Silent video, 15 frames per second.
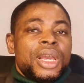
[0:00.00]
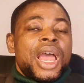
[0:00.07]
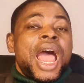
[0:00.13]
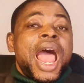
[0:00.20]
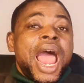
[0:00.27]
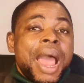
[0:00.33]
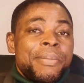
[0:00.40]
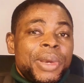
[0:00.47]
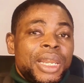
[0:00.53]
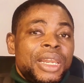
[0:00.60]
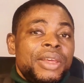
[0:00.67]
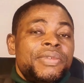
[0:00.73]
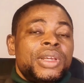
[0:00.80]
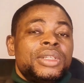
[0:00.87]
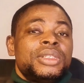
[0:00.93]
I am a
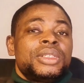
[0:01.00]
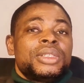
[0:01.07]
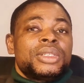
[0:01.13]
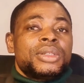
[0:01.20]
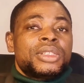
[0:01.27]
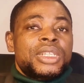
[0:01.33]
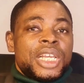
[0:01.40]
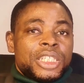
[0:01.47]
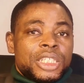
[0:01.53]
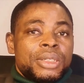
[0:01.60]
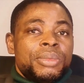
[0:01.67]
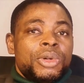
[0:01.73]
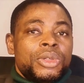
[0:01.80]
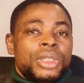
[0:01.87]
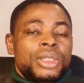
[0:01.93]
living
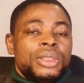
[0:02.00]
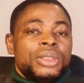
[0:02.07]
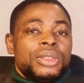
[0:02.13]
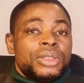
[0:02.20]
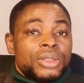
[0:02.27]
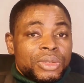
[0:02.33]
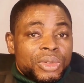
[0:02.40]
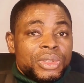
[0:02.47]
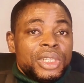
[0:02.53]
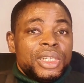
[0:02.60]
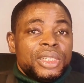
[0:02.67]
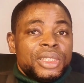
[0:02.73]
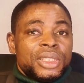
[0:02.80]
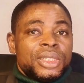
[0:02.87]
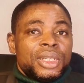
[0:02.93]
testimony to
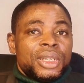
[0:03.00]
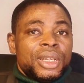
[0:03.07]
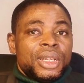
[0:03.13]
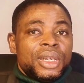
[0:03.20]
this.